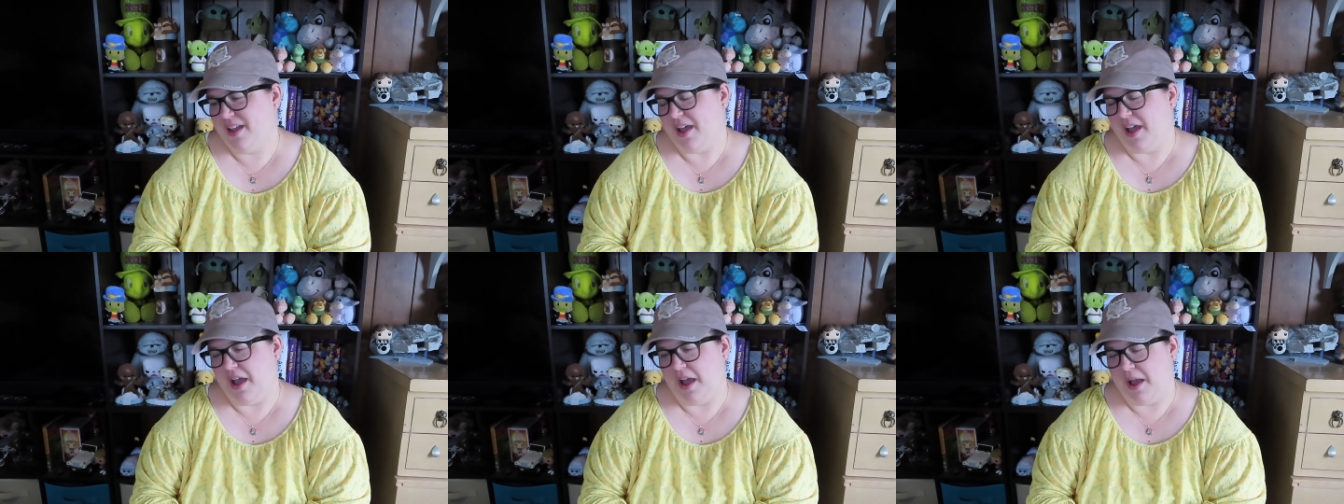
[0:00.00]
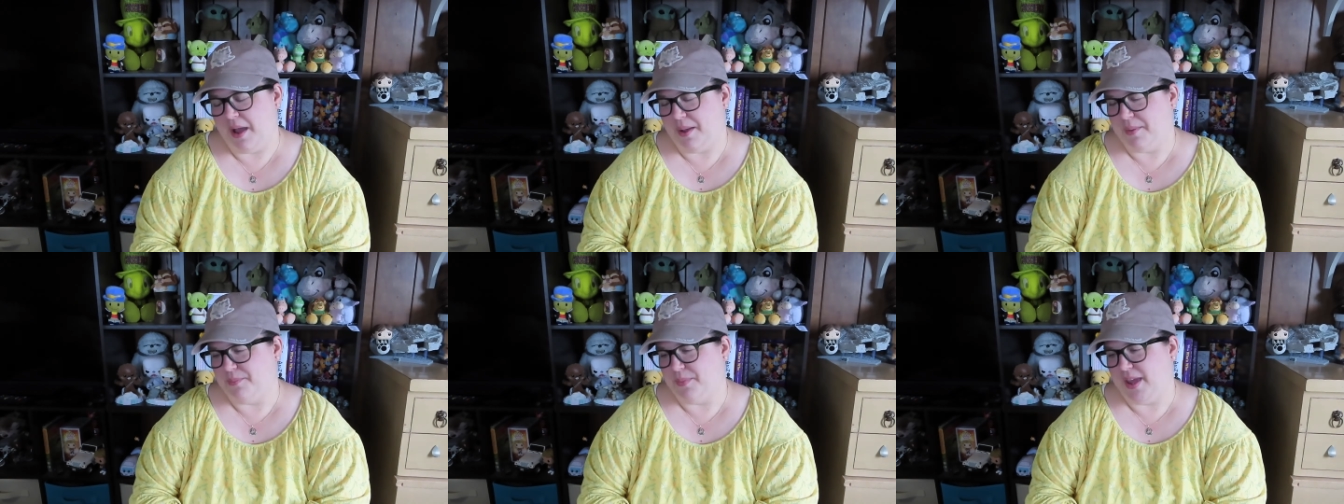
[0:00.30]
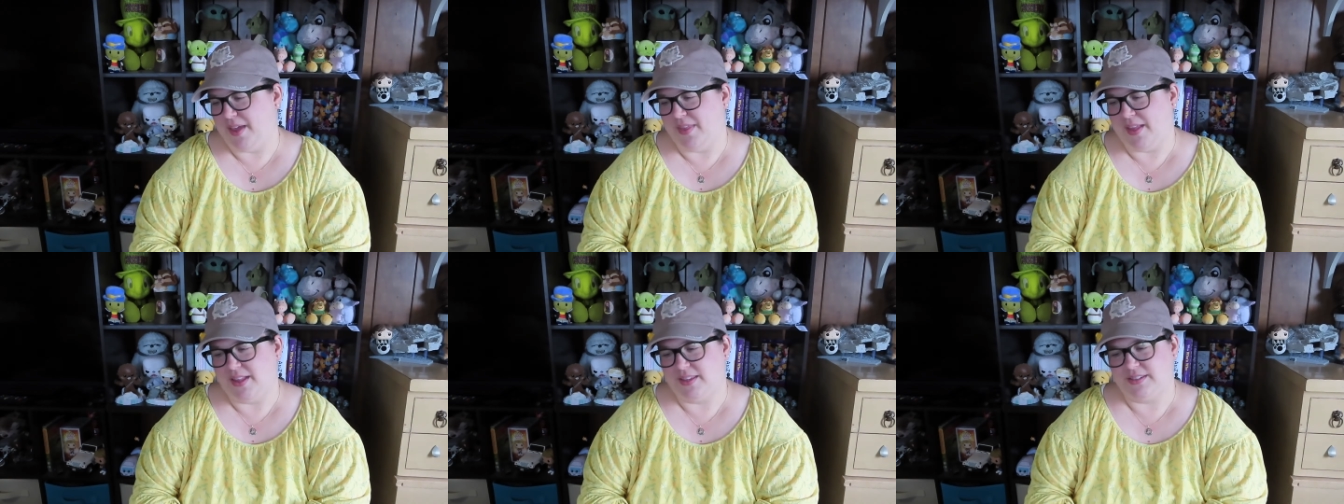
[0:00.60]
And
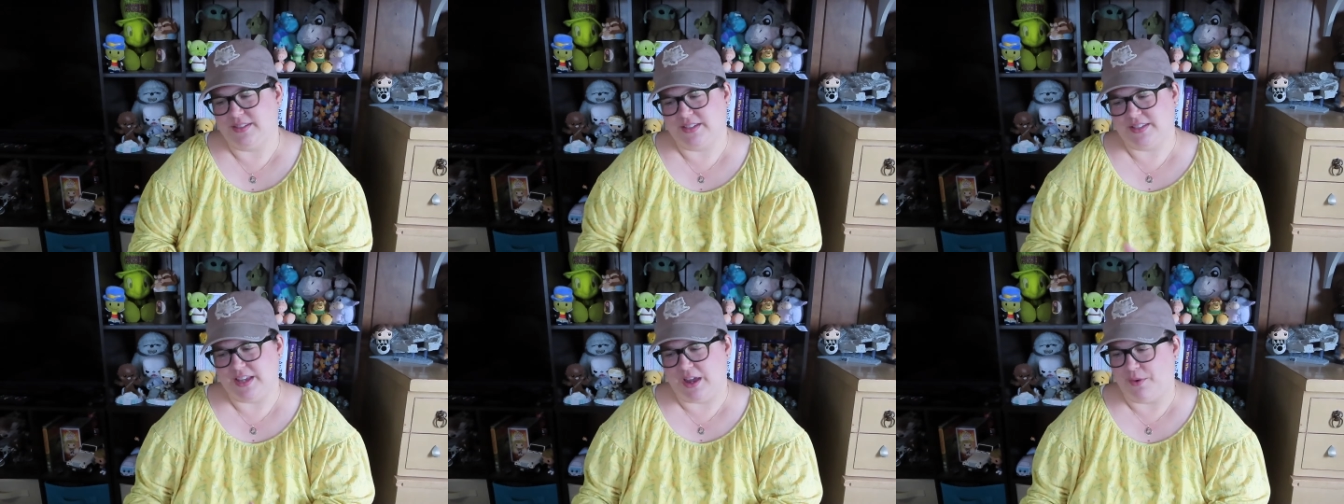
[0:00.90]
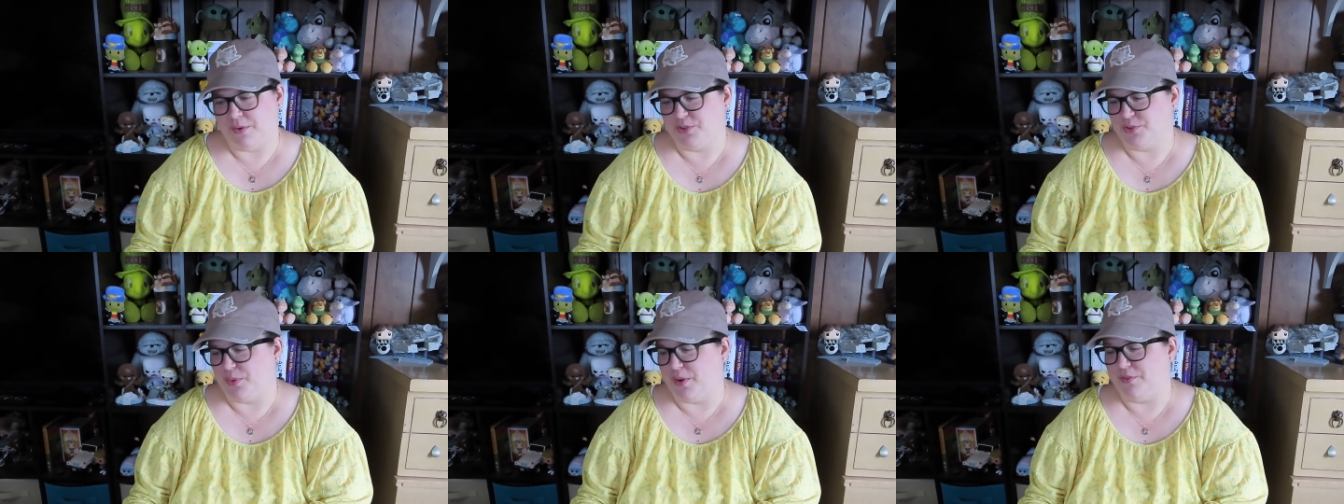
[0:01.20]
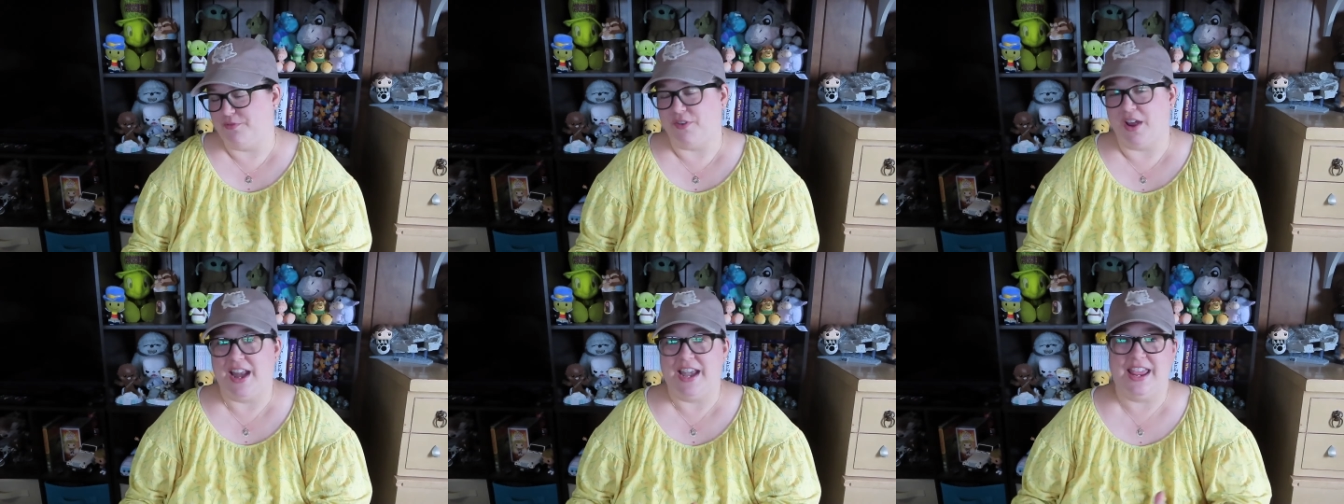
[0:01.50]
that 6 Hours One
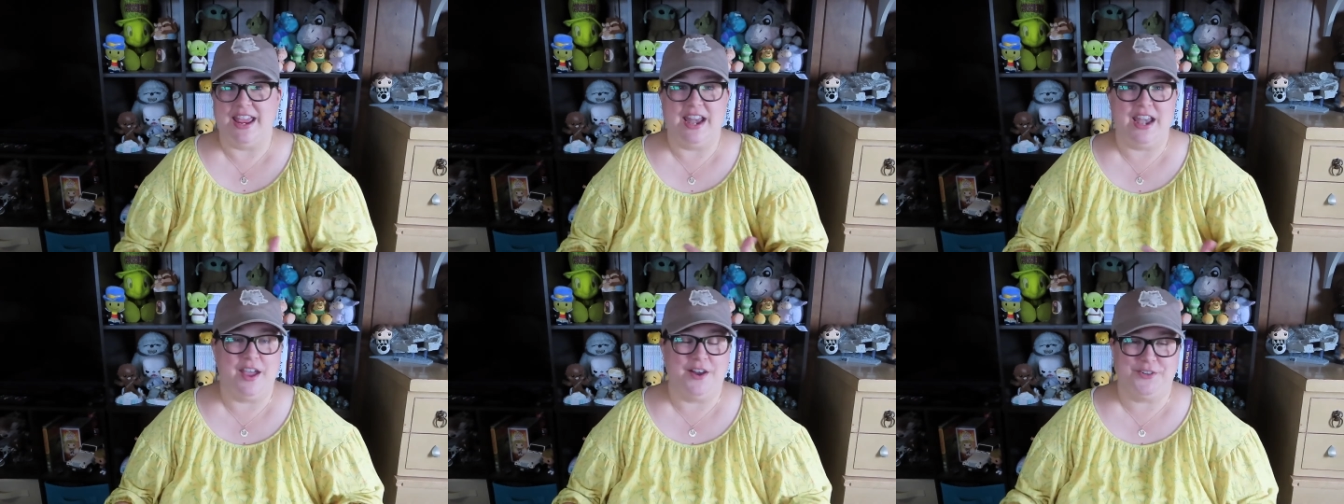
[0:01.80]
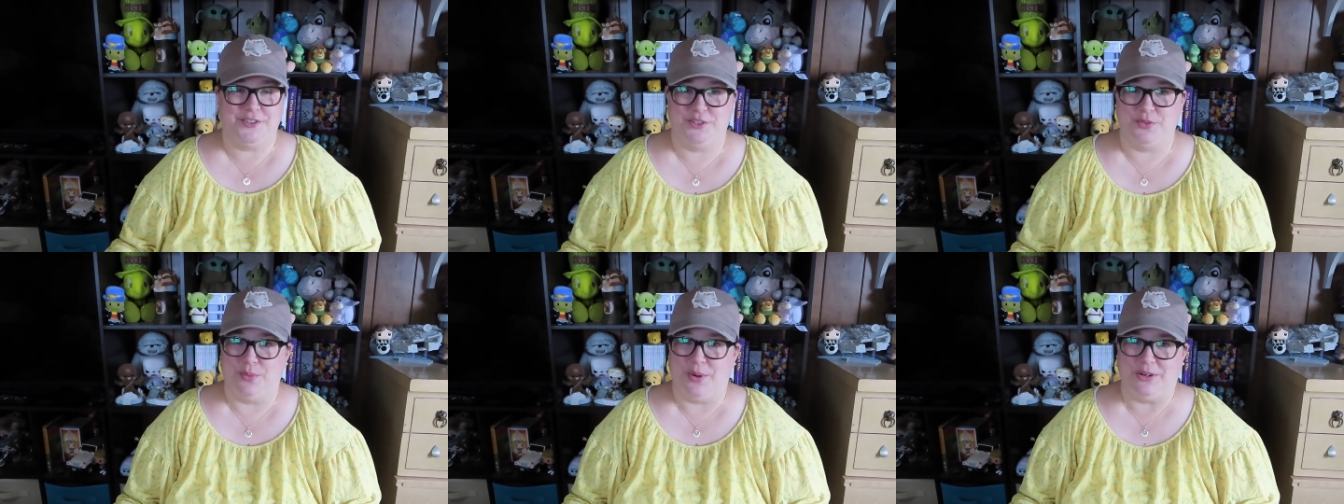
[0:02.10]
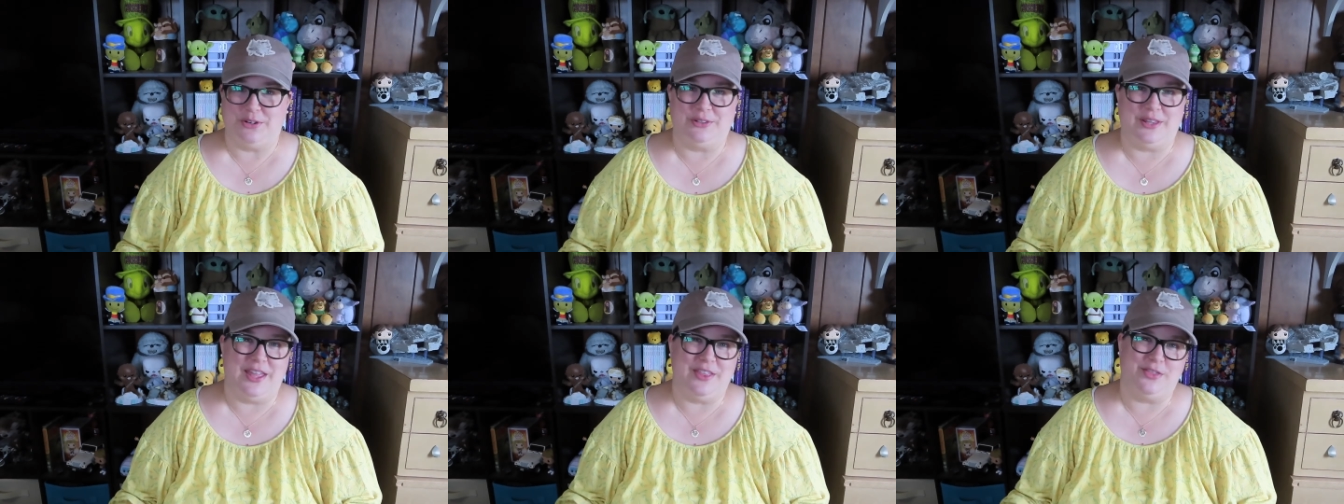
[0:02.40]
Friday and Alice in
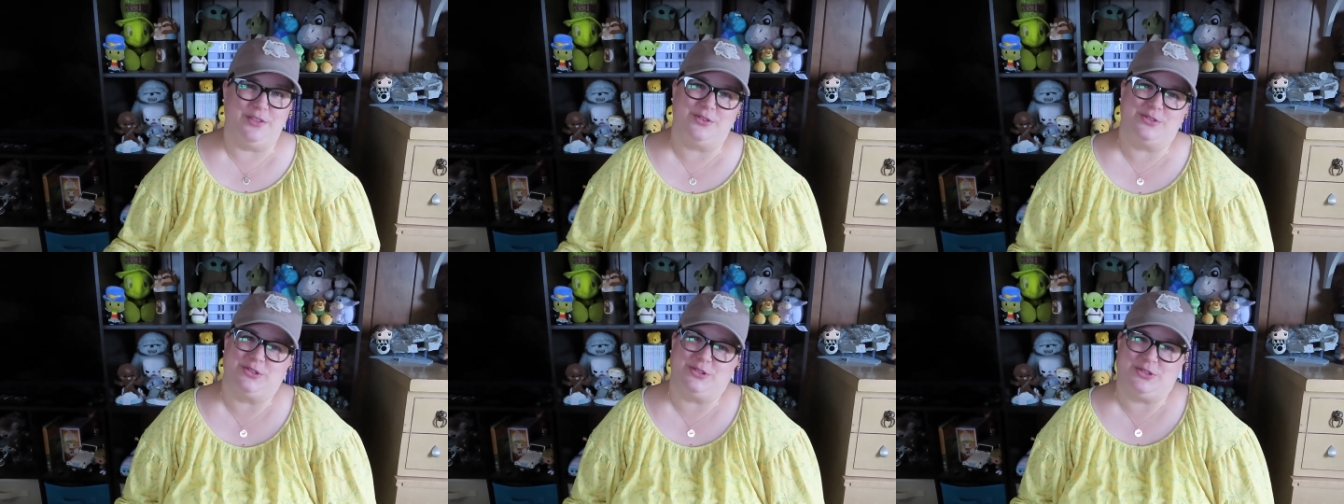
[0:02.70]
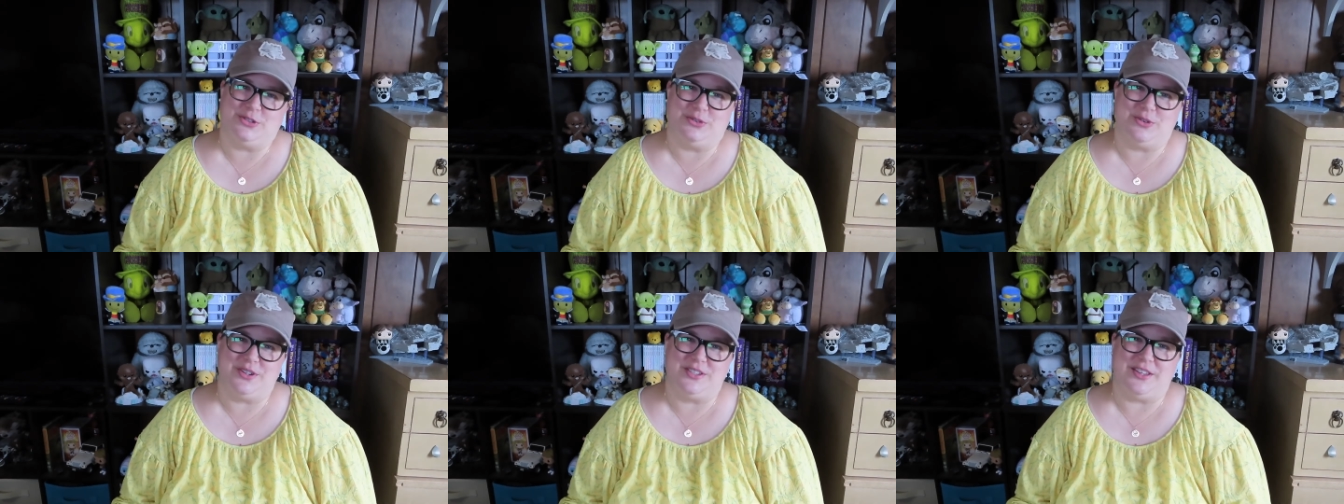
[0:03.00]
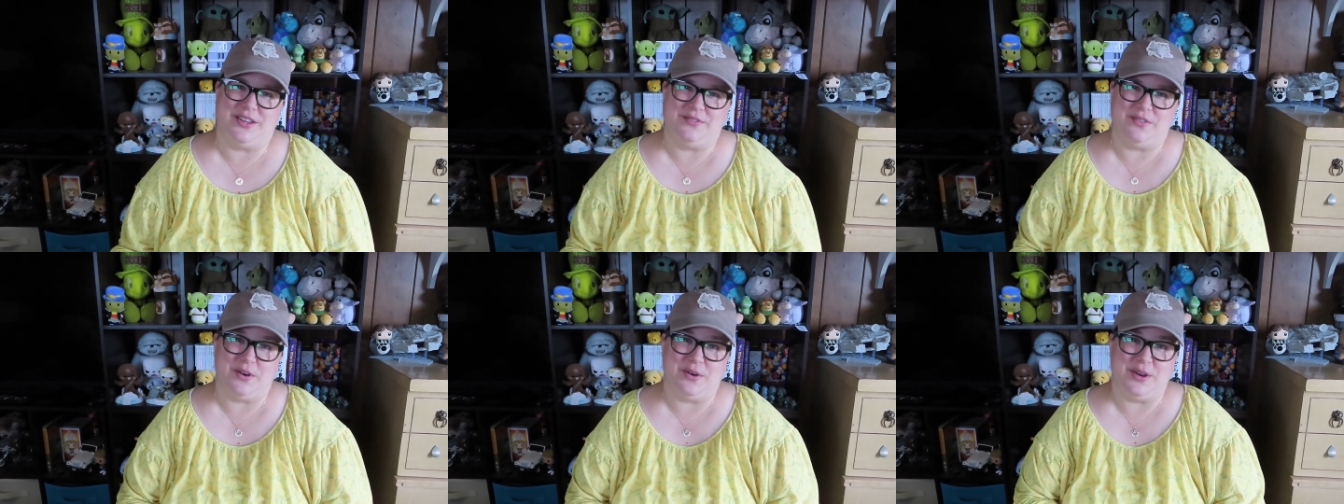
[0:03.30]
Wonderland, those are stories
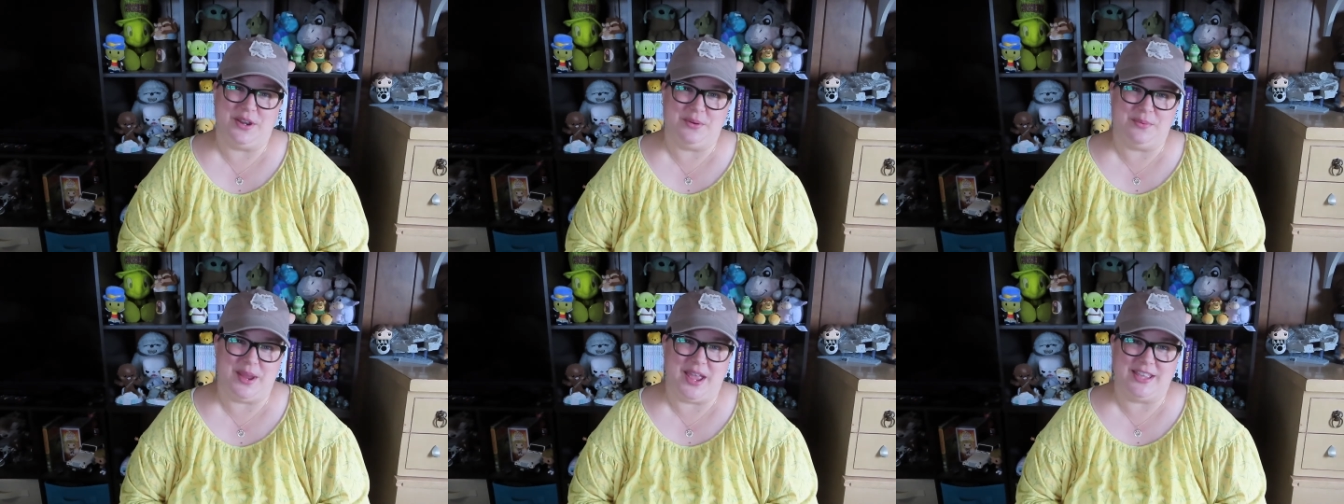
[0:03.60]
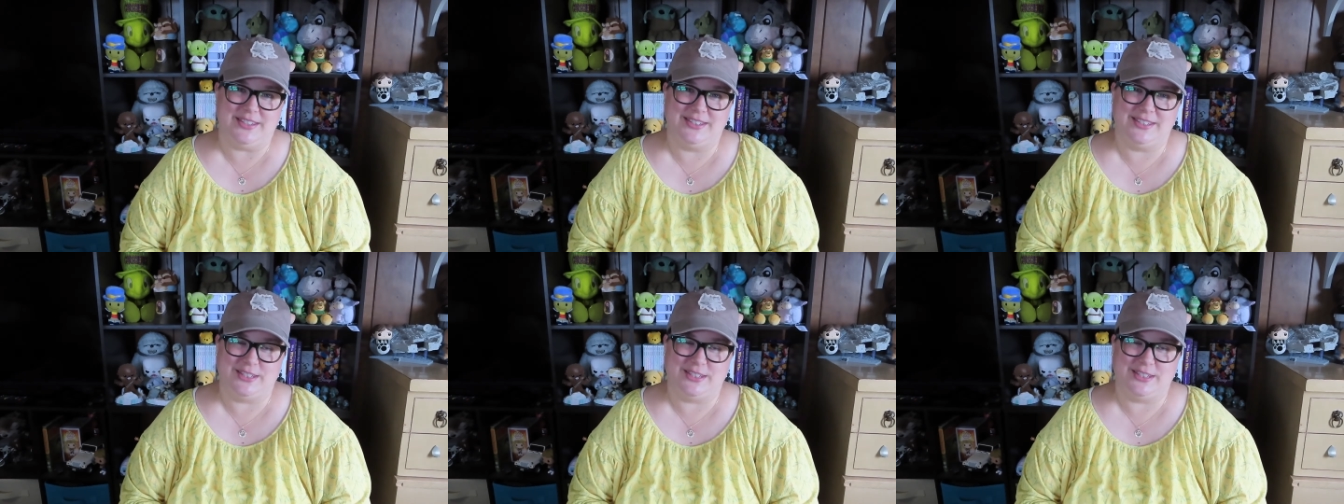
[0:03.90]
I've already read.